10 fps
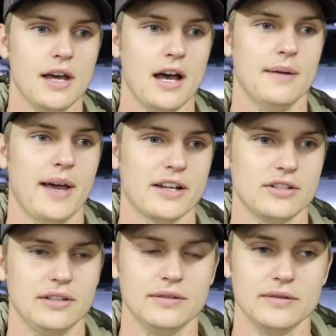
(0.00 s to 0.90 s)
I
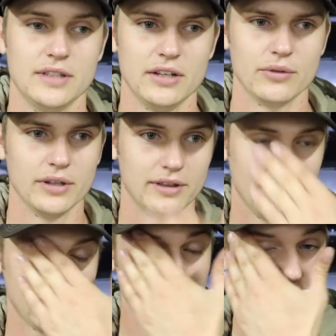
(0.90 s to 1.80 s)
actually didn't really
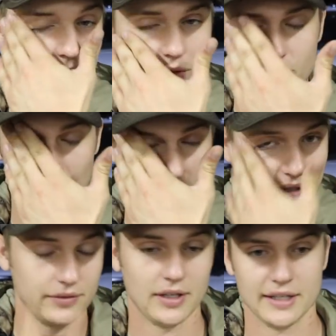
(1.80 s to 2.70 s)
think that was gonna
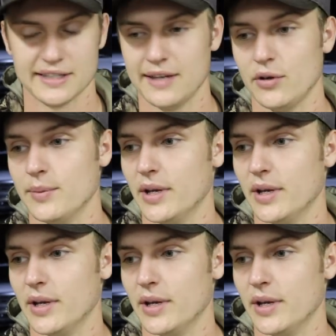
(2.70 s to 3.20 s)
be for the next giveaway,